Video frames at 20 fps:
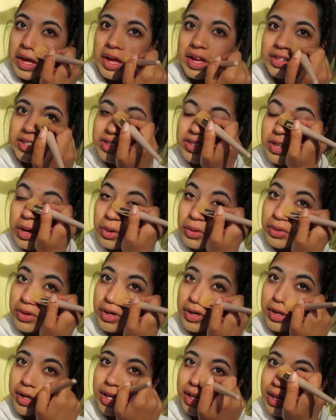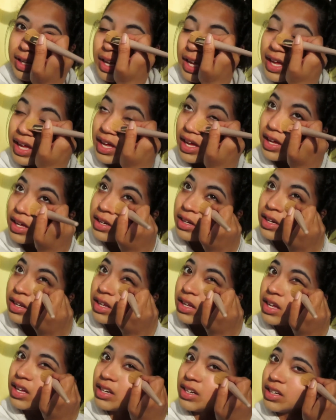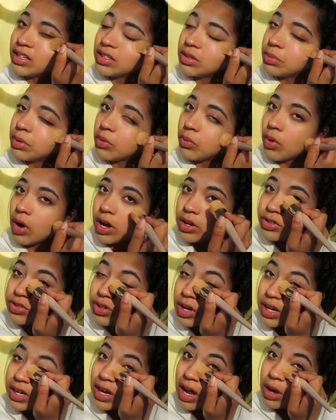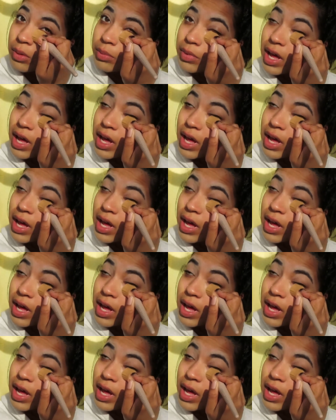it's so good and it needs to be washed right now.